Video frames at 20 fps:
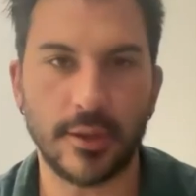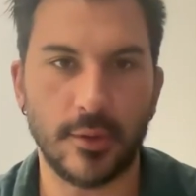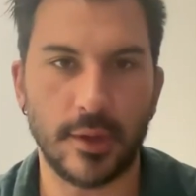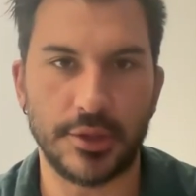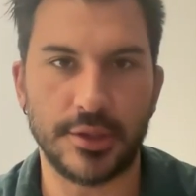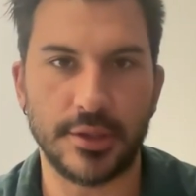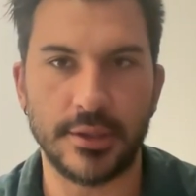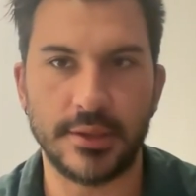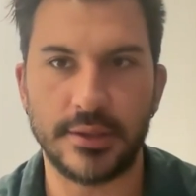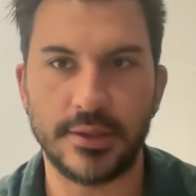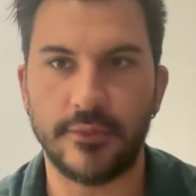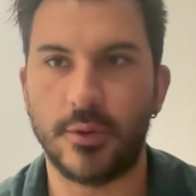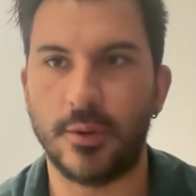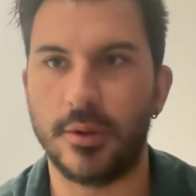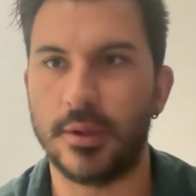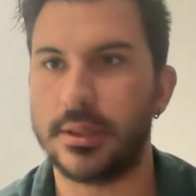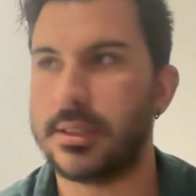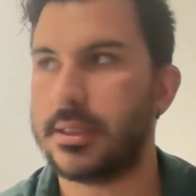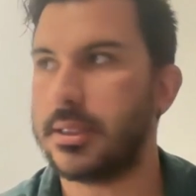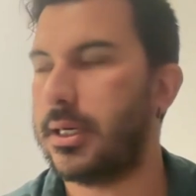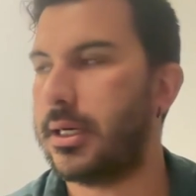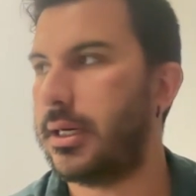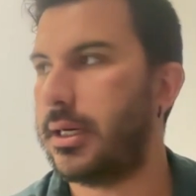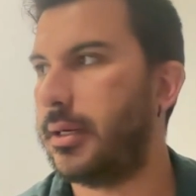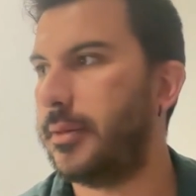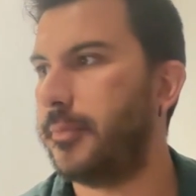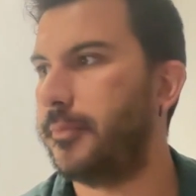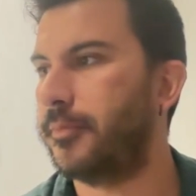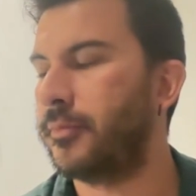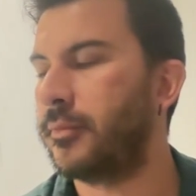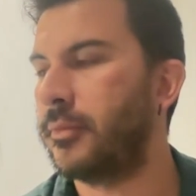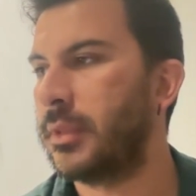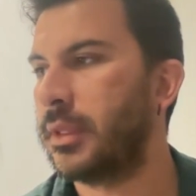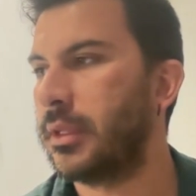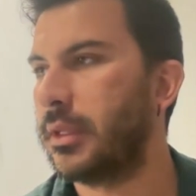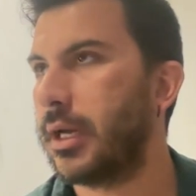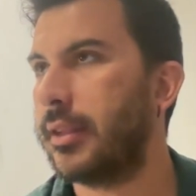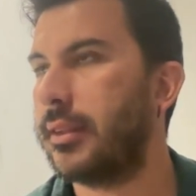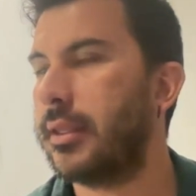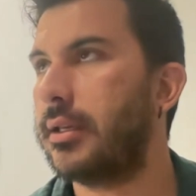of questions, of course. Um,
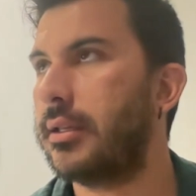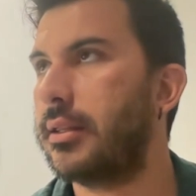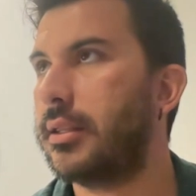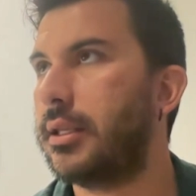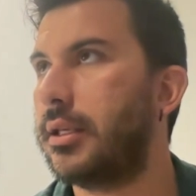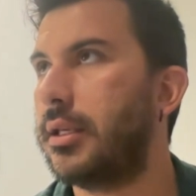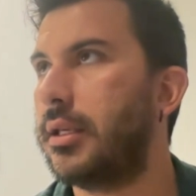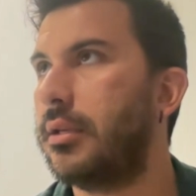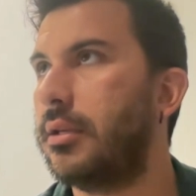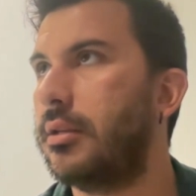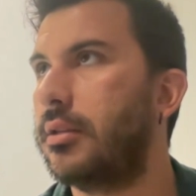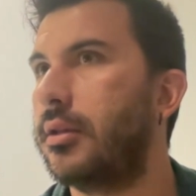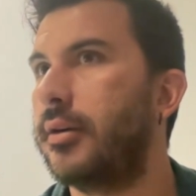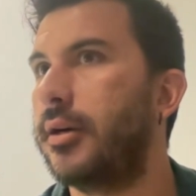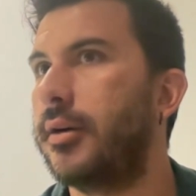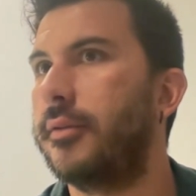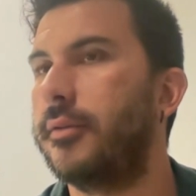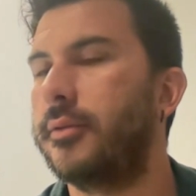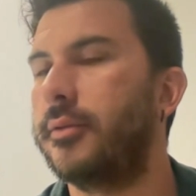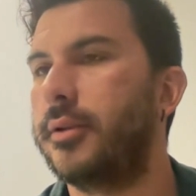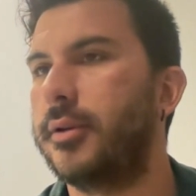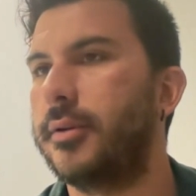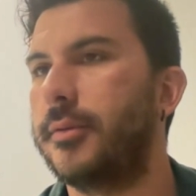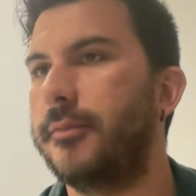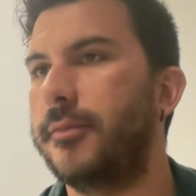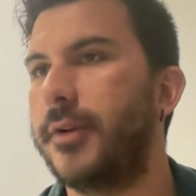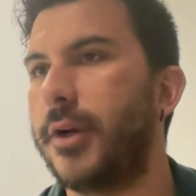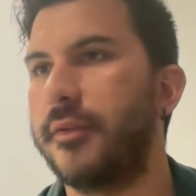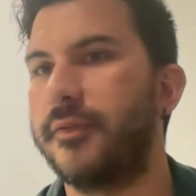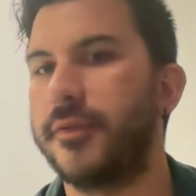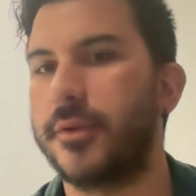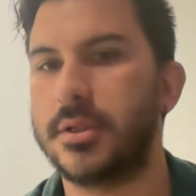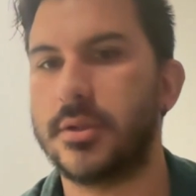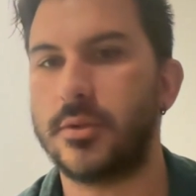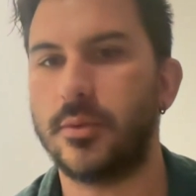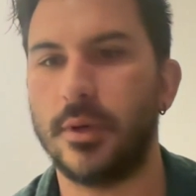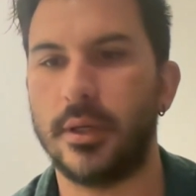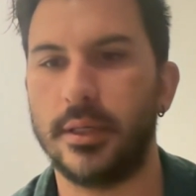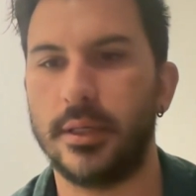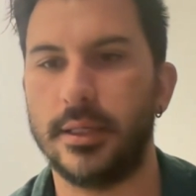I think the the the very
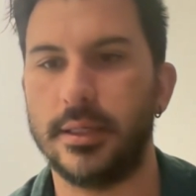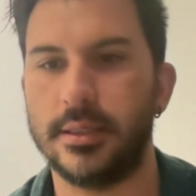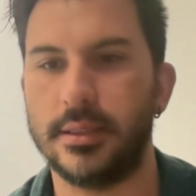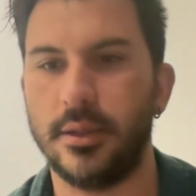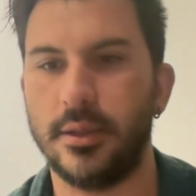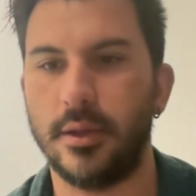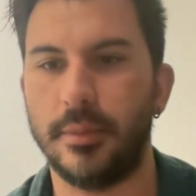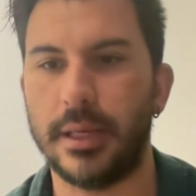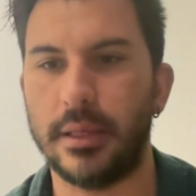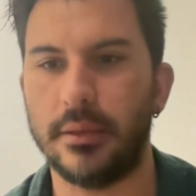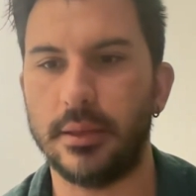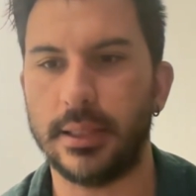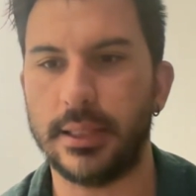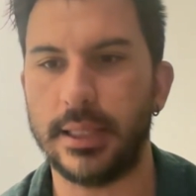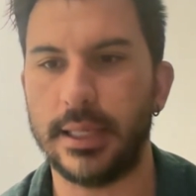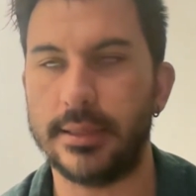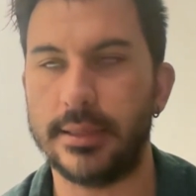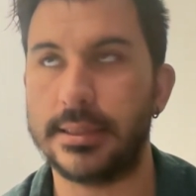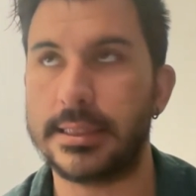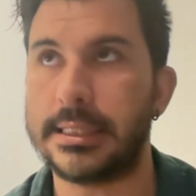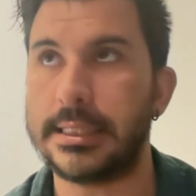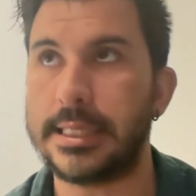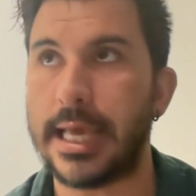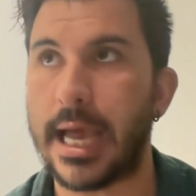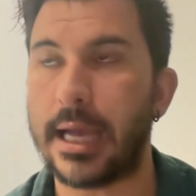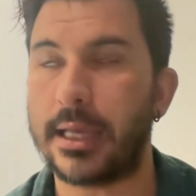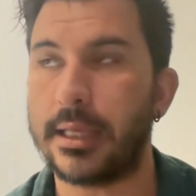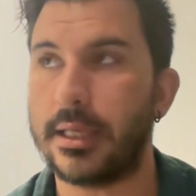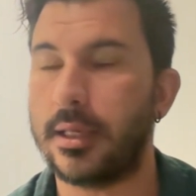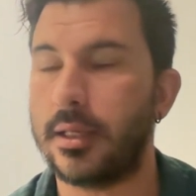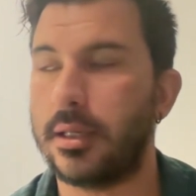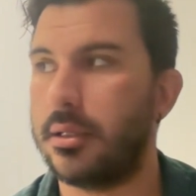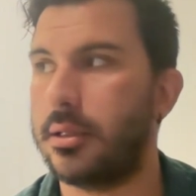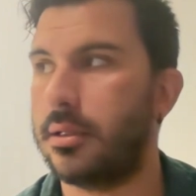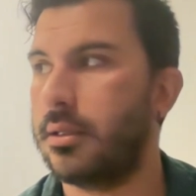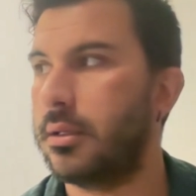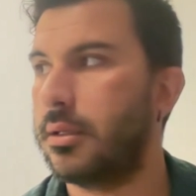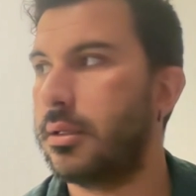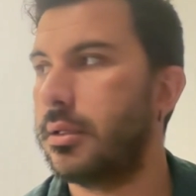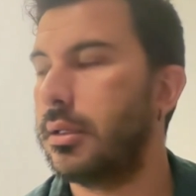first one is you know about again stacking.